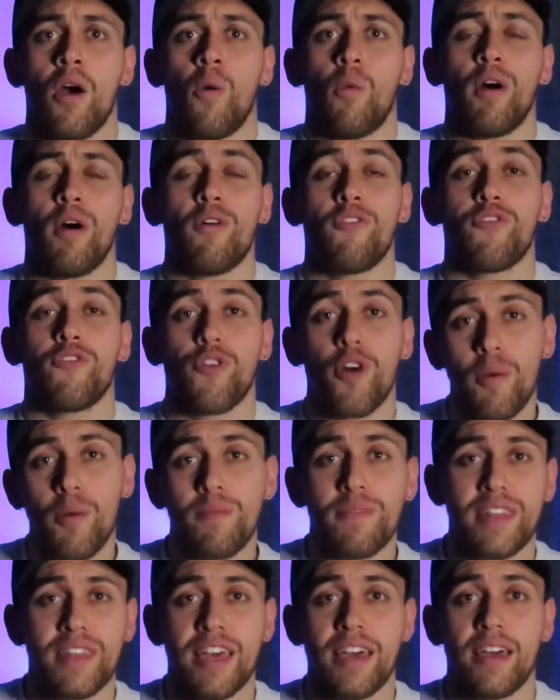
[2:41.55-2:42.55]
Well,
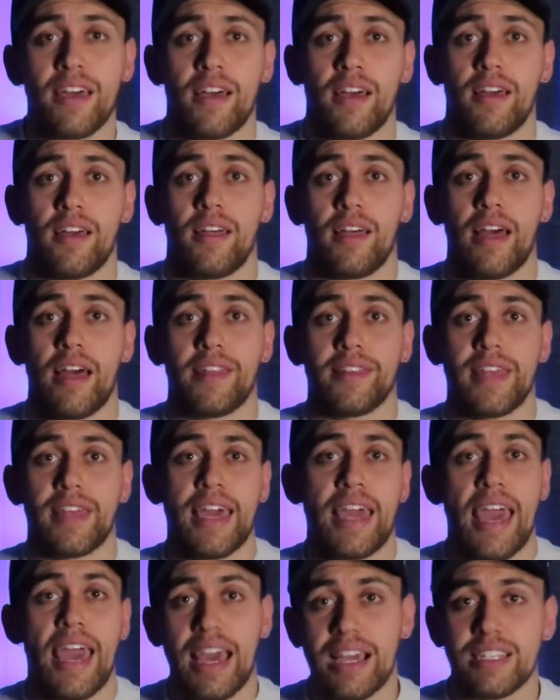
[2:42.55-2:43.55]
from that,
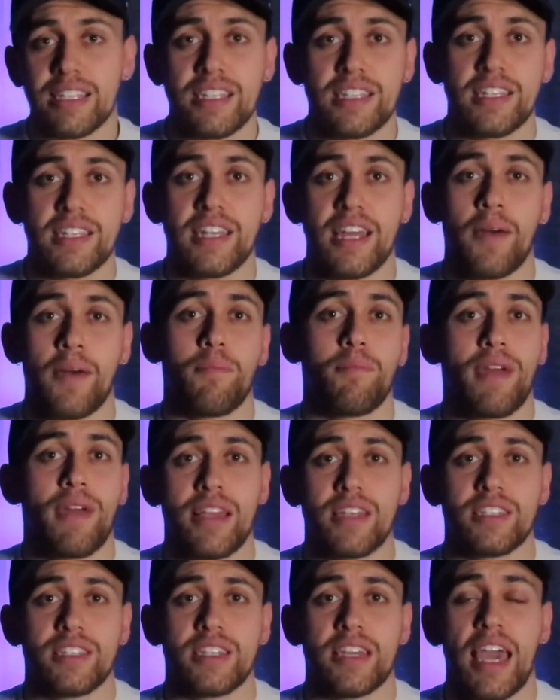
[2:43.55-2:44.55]
they actually did
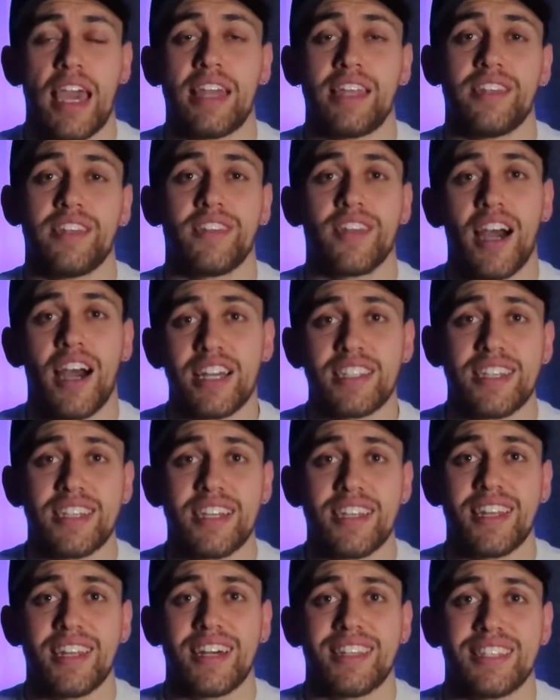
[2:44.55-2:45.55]
amazing, and in
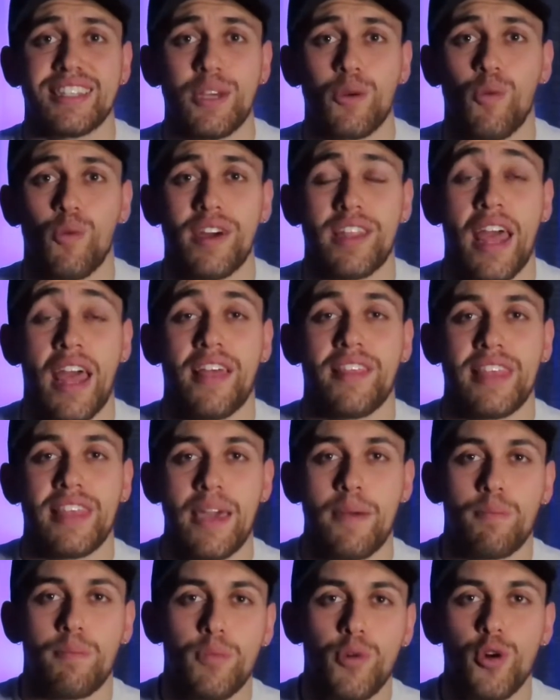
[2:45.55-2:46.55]
1991
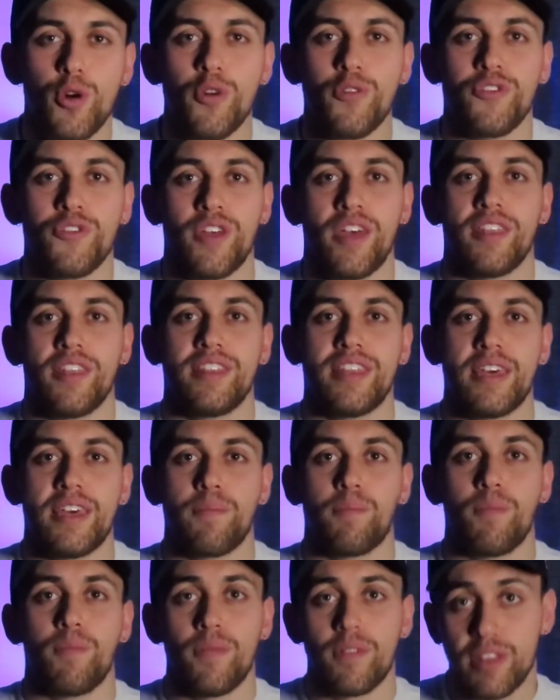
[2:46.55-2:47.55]
they moved
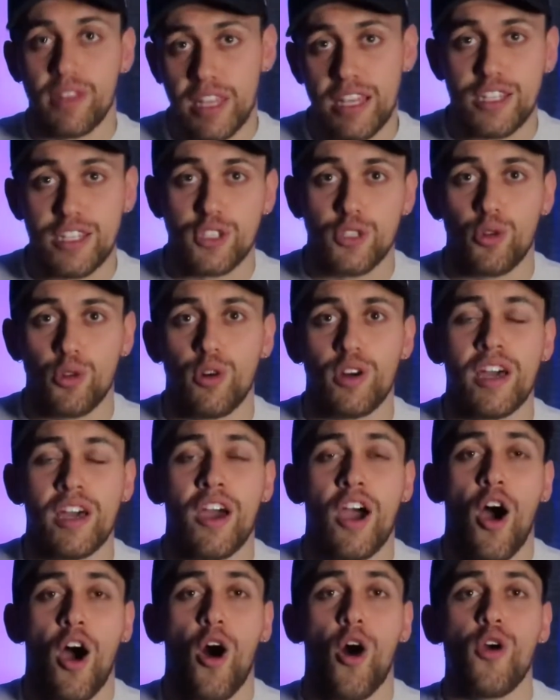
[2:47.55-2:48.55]
their store
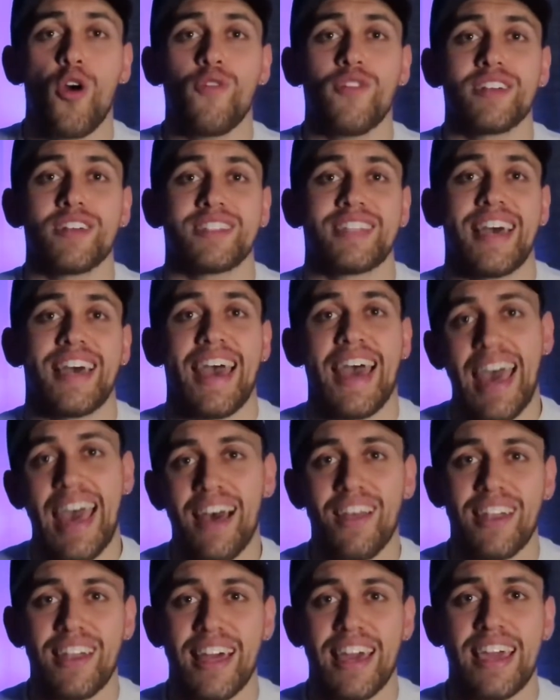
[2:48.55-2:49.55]
over to
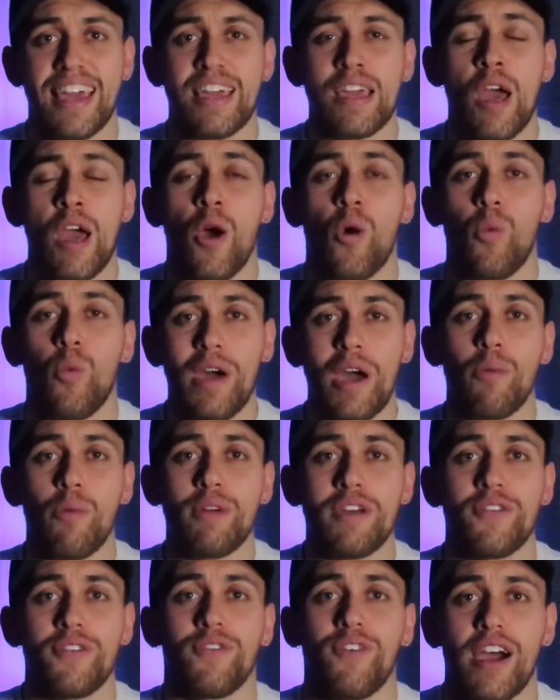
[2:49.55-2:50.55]
LA, where
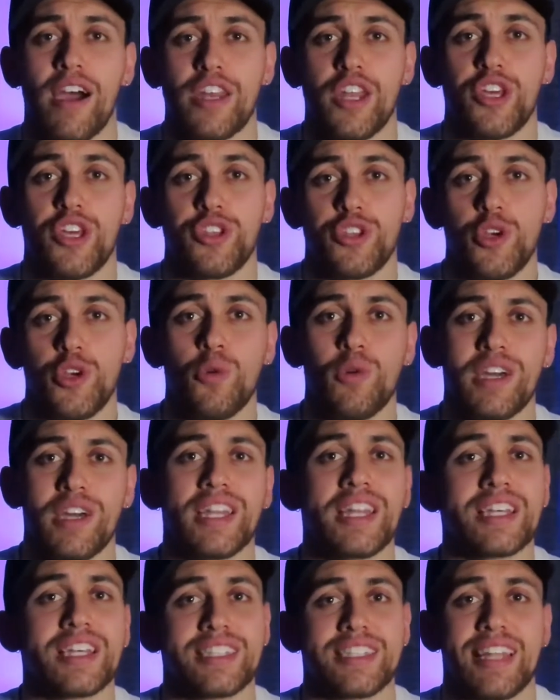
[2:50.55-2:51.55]
we find
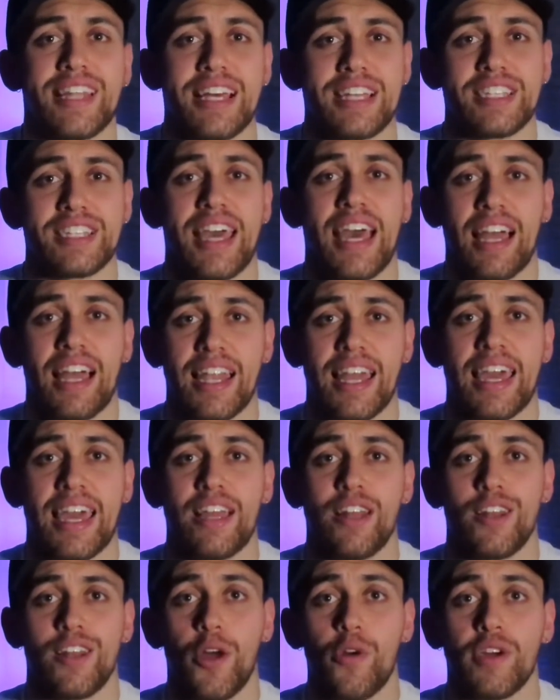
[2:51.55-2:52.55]
UN/LA
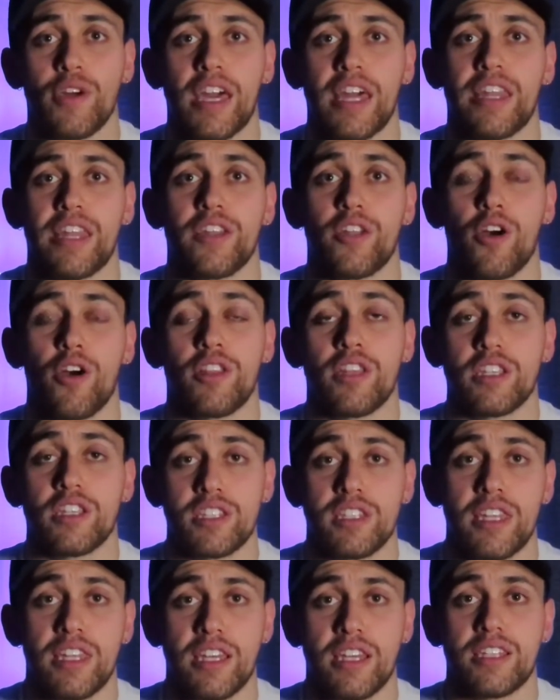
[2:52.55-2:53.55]
located on the
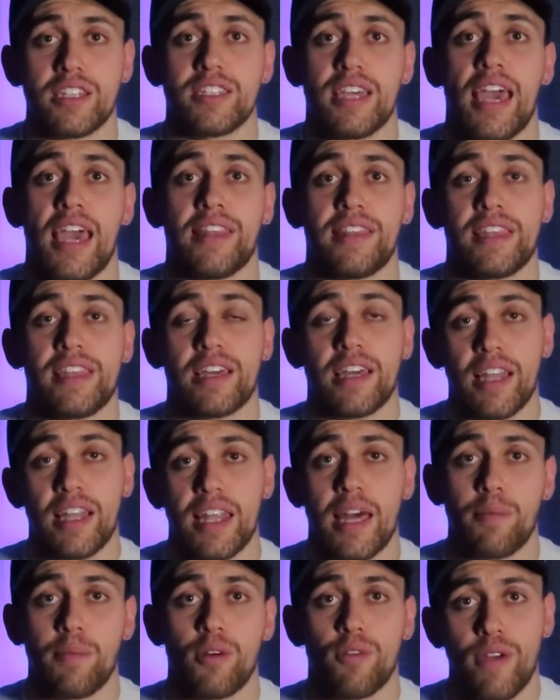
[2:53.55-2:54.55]
sneakers and their
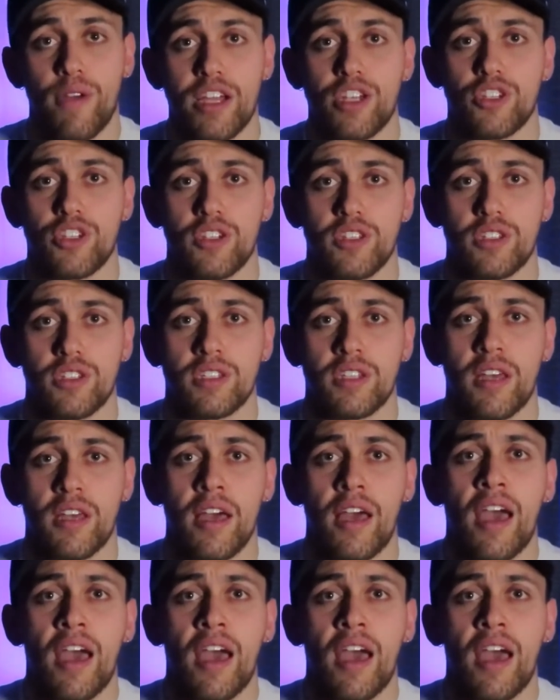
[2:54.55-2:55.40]
collaborations.